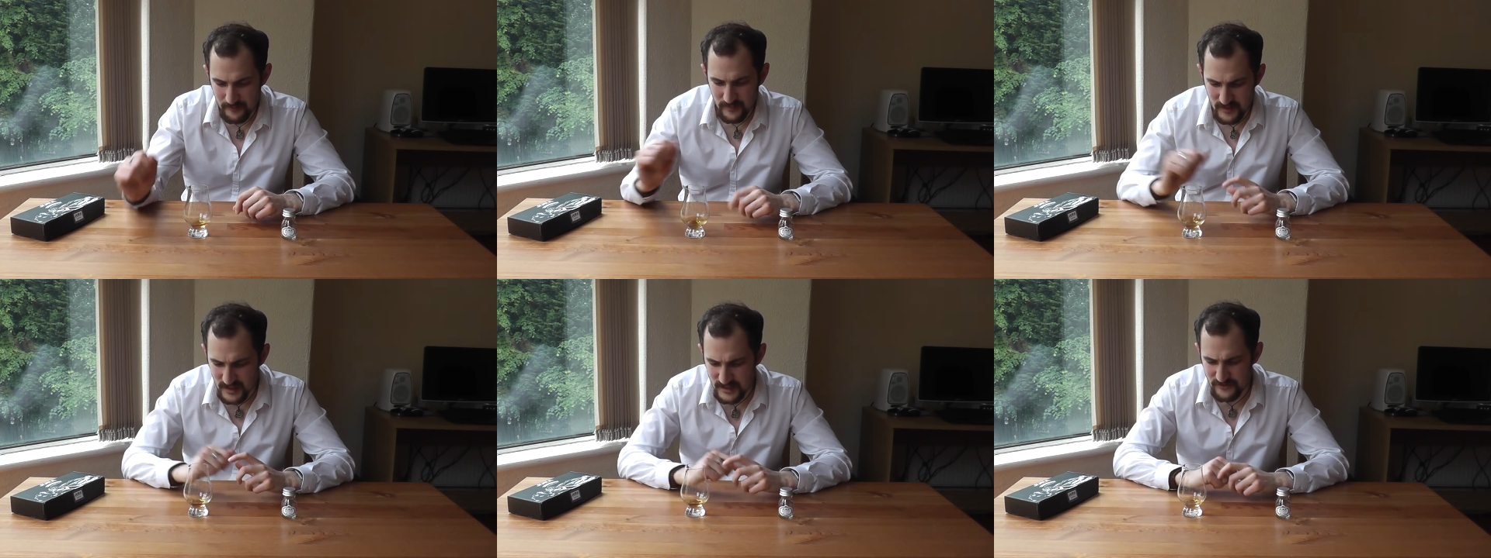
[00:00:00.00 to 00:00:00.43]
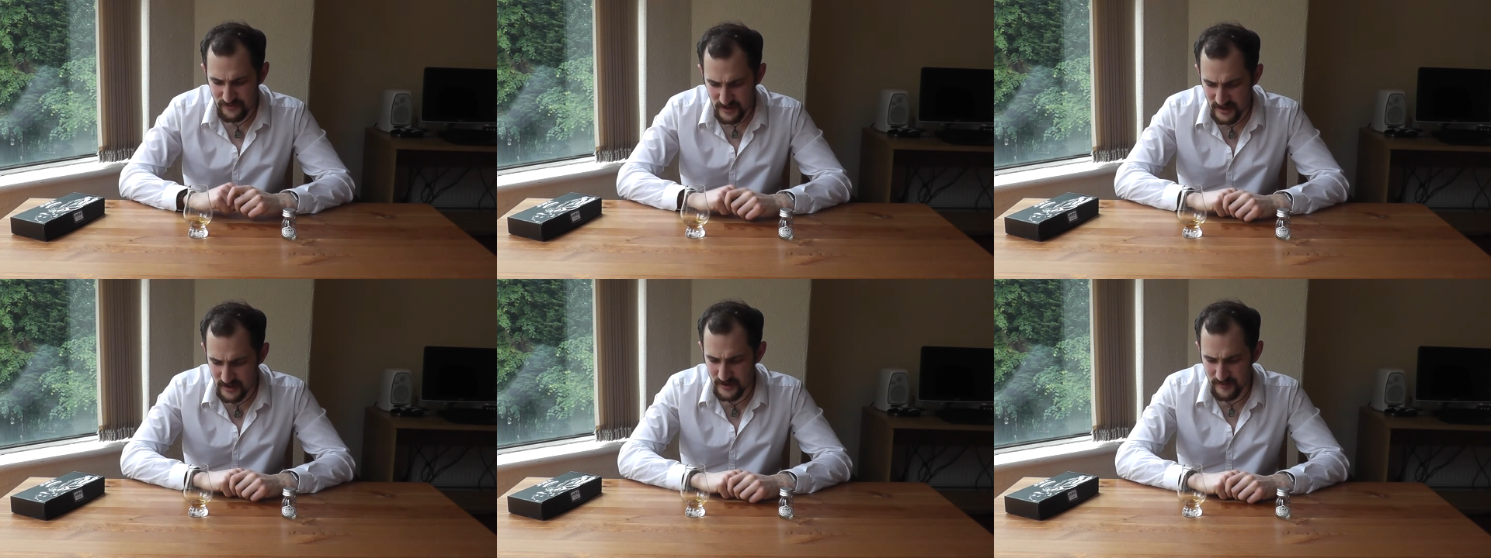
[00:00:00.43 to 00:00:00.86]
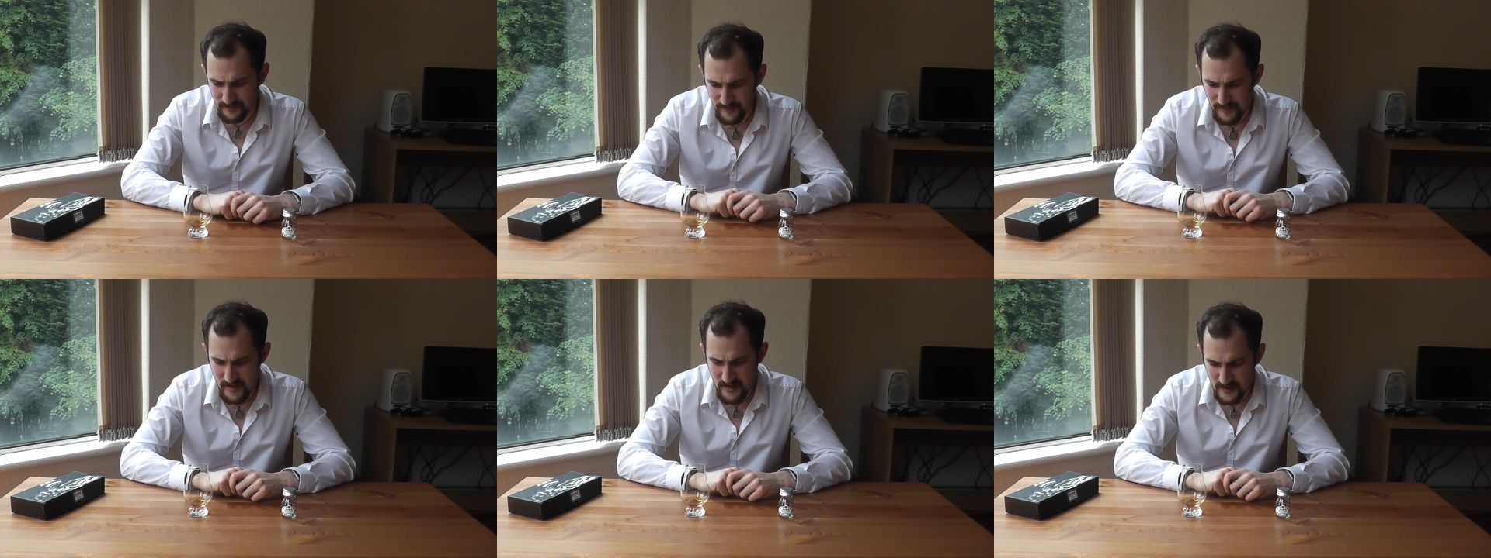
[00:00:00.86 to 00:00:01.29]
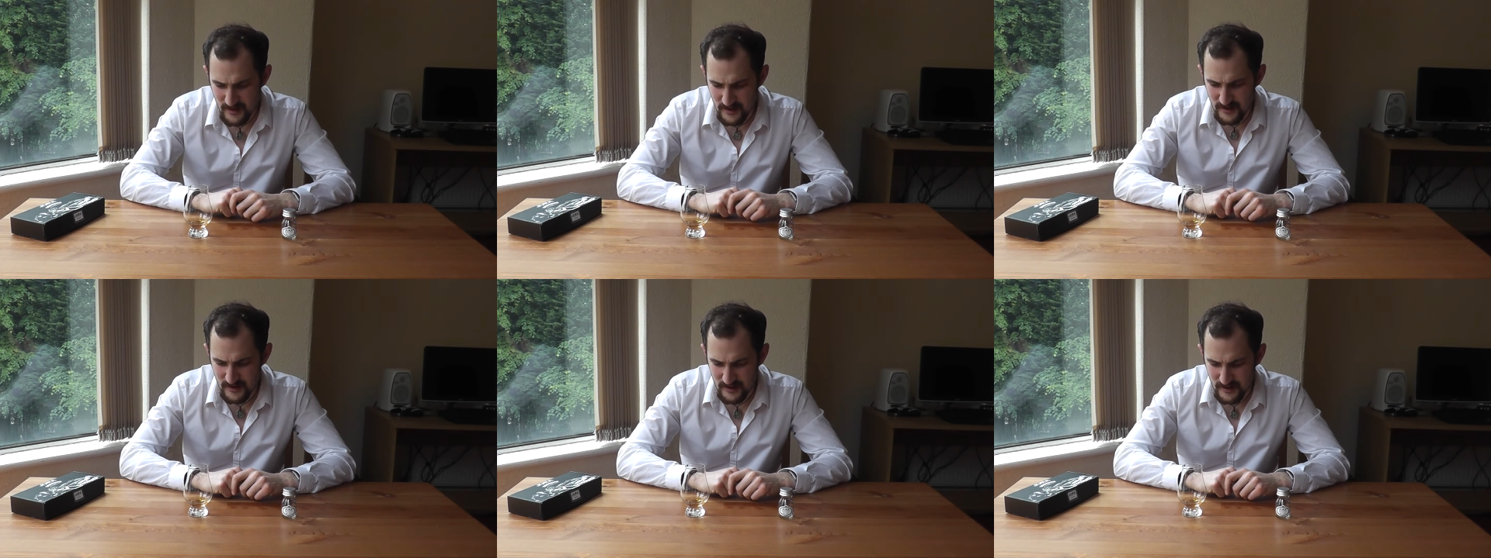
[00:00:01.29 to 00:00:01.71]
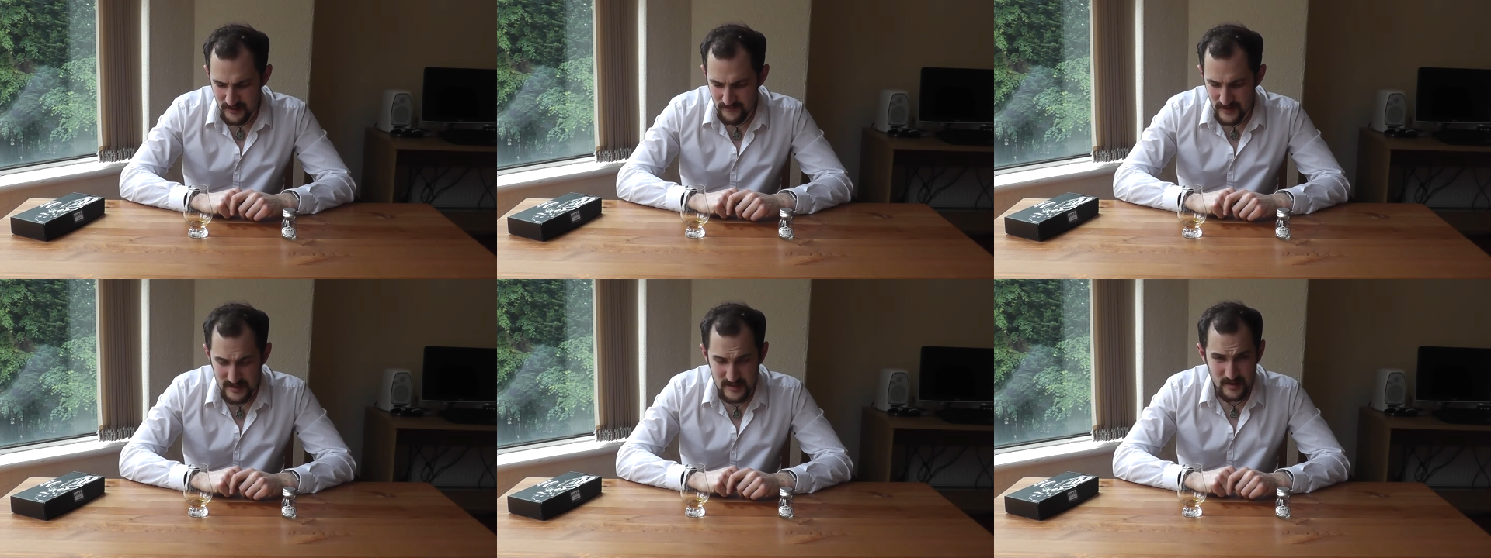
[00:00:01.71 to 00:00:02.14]
That's really good.
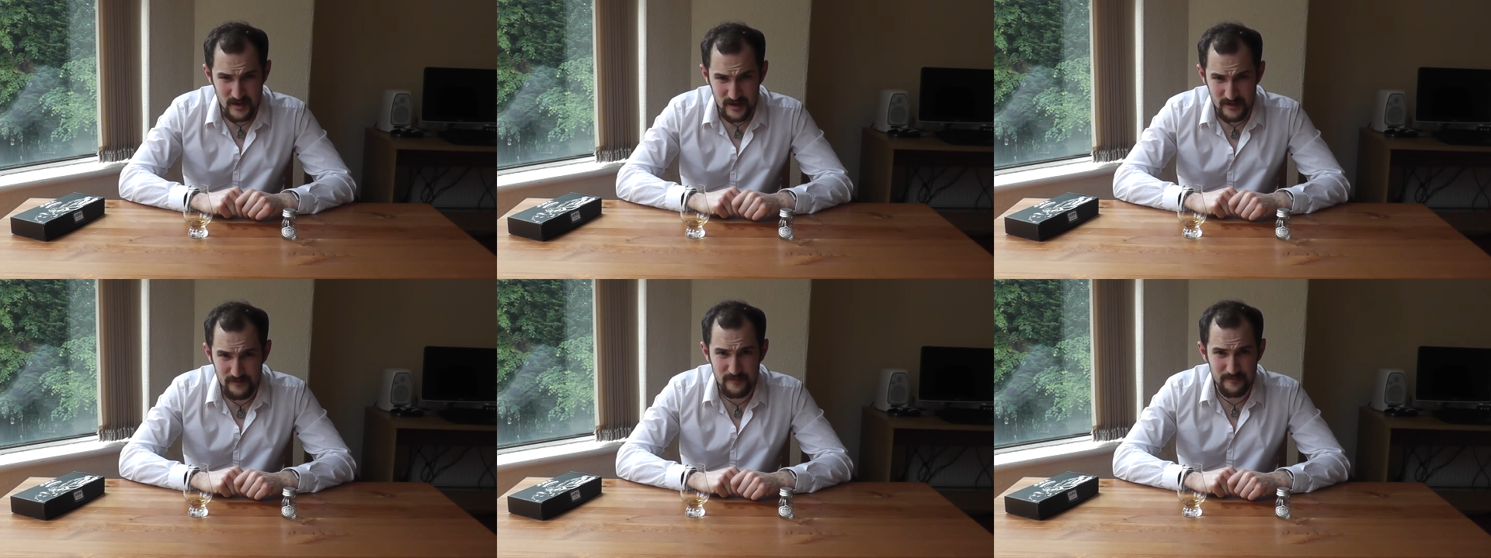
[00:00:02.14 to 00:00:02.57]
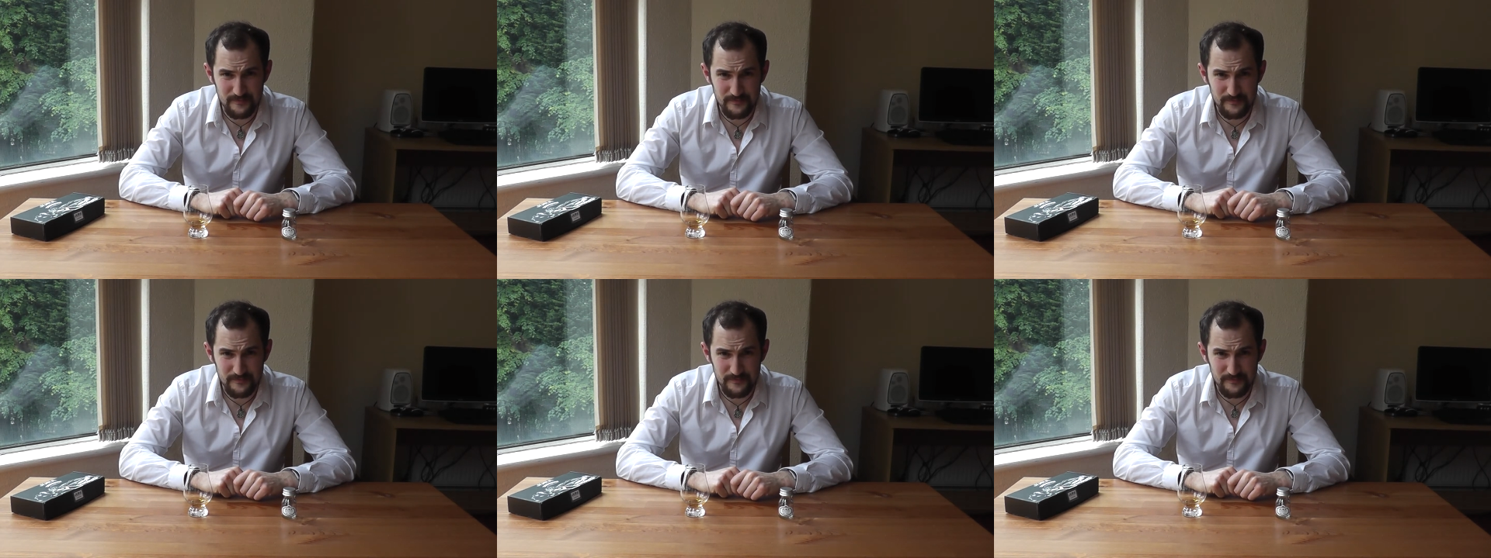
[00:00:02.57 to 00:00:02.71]
That's a kind of